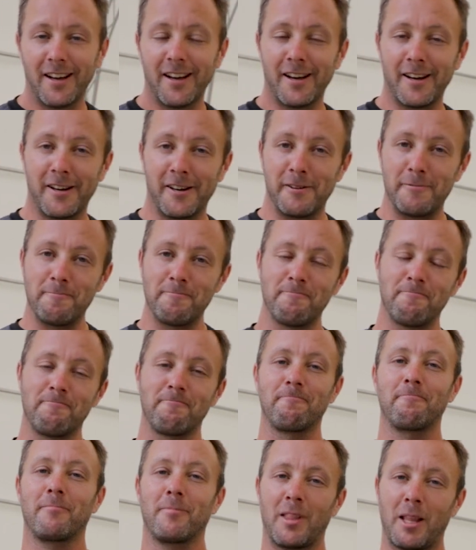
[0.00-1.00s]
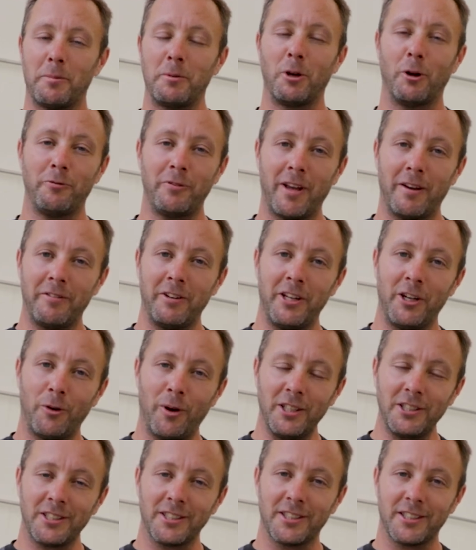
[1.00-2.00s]
Let me know if you have any
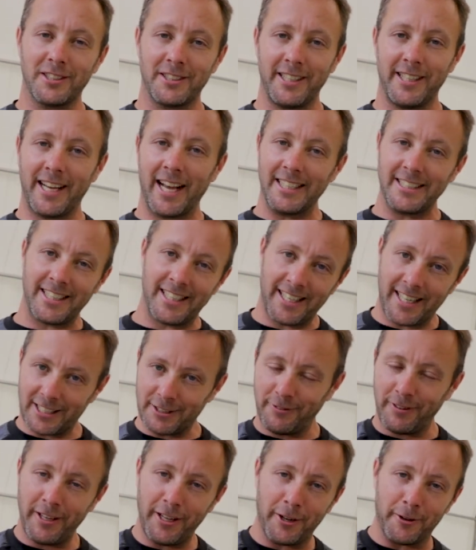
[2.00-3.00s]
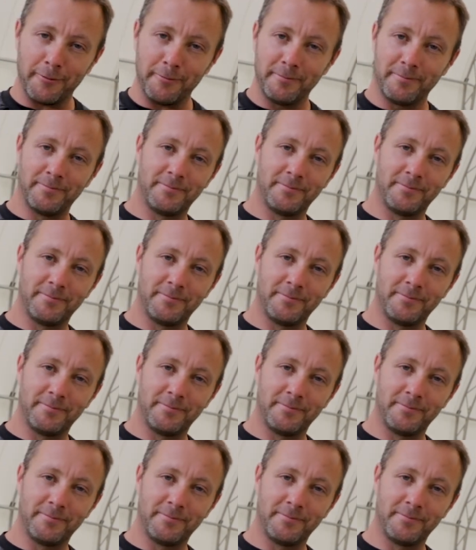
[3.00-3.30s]
questions. I'll see you guys in the next video.